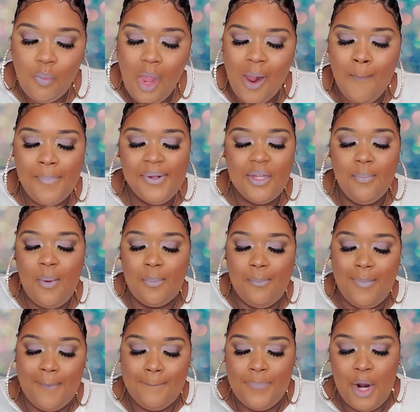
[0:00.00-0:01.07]
I'll put them up in
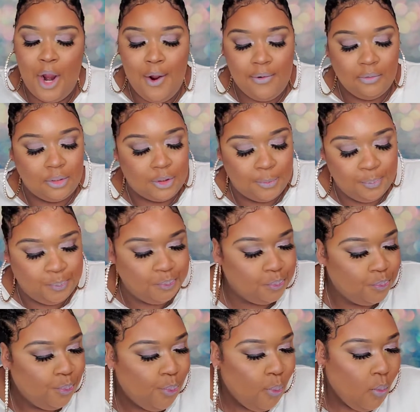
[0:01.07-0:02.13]
my purse.
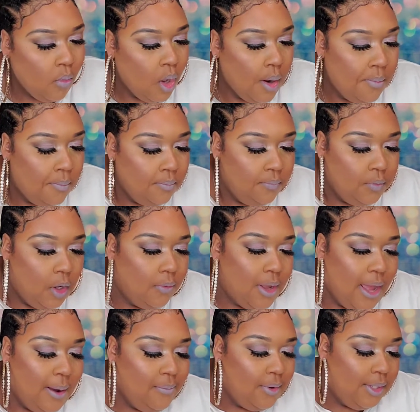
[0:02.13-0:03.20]
Okay,
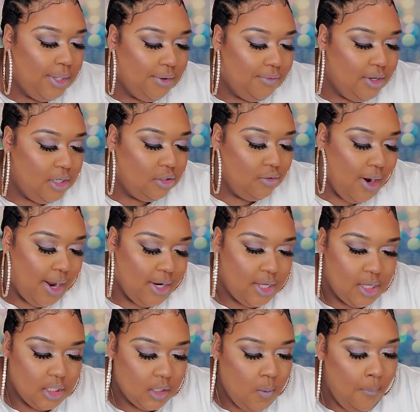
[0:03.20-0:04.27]
I'm wanting to really try these.